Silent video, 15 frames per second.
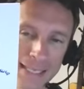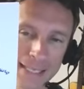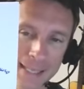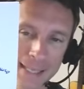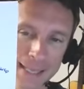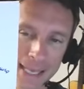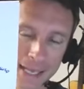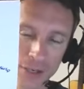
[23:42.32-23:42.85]

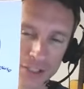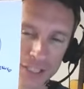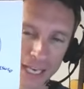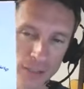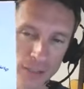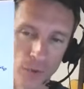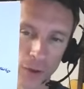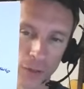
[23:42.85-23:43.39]
the
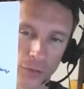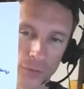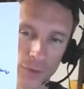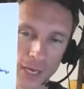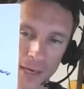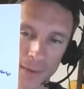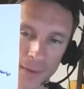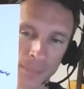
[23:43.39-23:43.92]
intersection of all
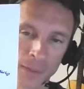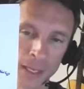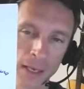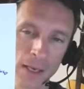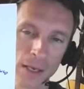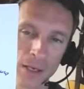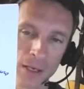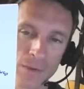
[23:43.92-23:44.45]
three.
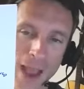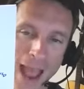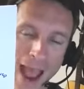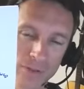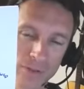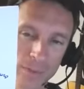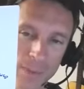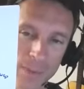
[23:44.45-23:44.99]
You
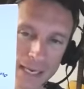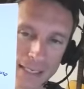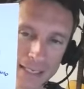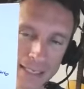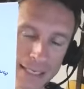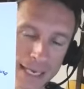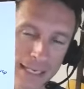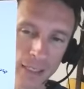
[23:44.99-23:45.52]
have to be
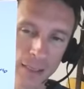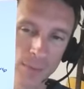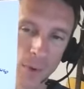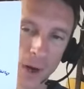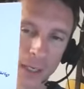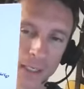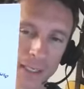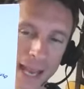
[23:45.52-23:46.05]
distinct in the
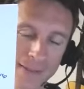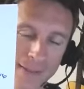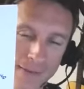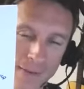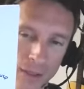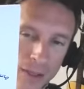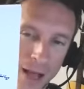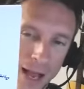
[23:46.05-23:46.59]
market. You have to have a
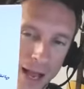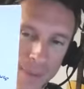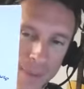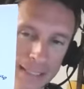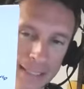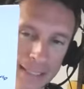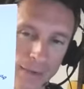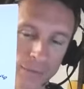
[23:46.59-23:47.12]
client
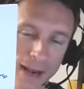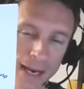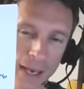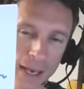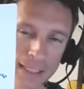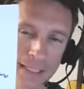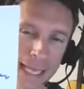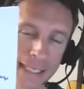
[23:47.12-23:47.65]
base that
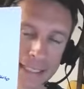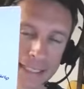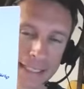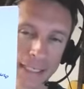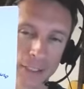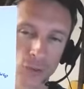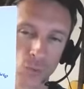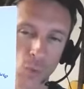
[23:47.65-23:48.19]
recognizes that
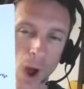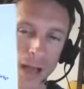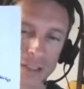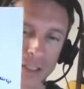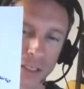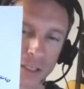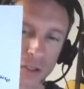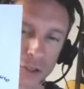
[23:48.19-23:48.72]
distinction, wants
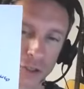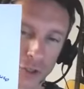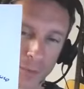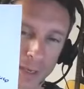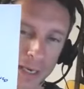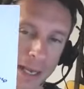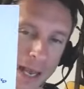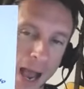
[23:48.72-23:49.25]
to consume
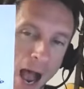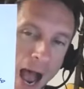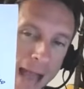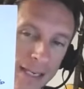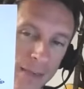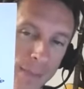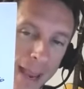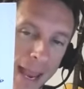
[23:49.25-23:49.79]
it, high
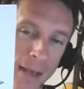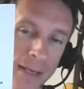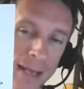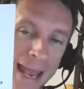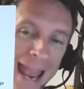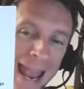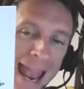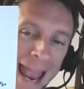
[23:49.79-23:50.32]
demand,
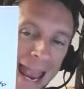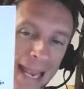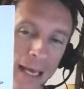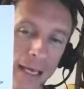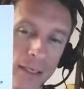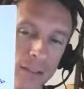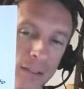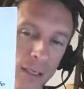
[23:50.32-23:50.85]

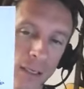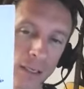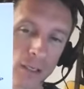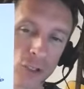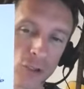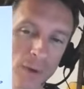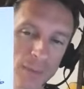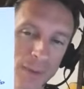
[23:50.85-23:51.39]
and
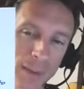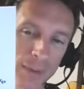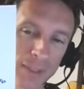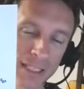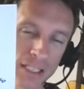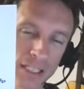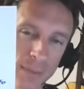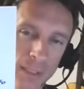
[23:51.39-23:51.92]
you must be able to
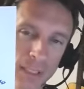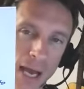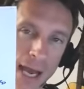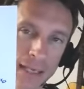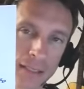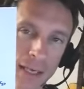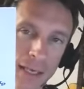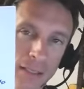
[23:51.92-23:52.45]

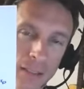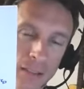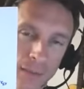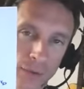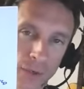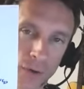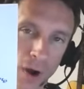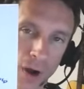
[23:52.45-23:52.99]
systematize,
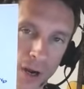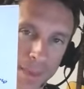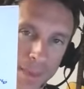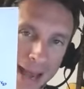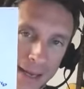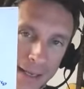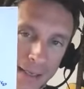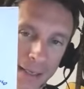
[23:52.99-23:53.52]
deliver on
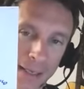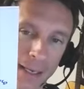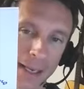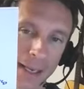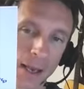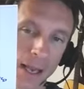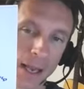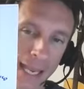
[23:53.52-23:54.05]
automatic.
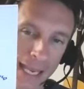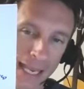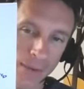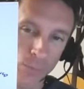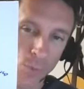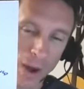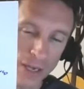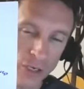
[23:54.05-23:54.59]

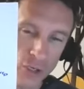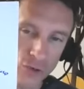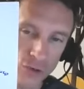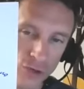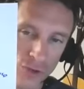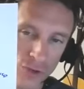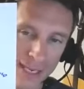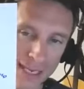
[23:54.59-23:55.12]
When you
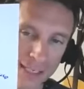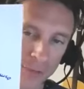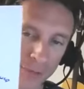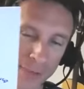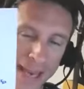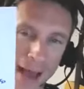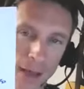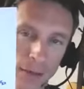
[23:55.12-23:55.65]
do these
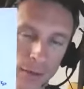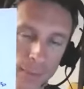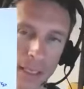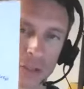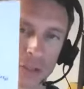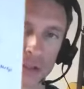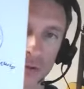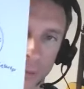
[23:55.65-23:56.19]
three
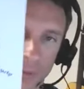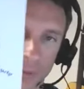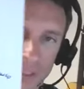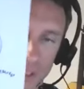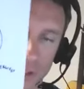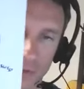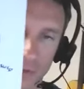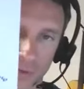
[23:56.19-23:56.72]
elements, you are
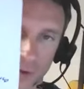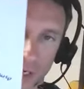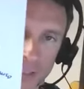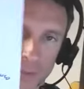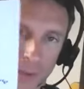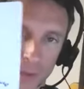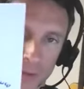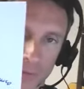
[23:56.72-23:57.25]
positioned for
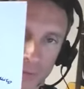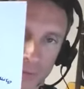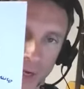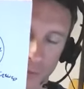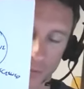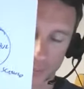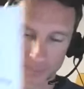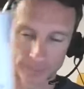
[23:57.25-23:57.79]
explosive growth.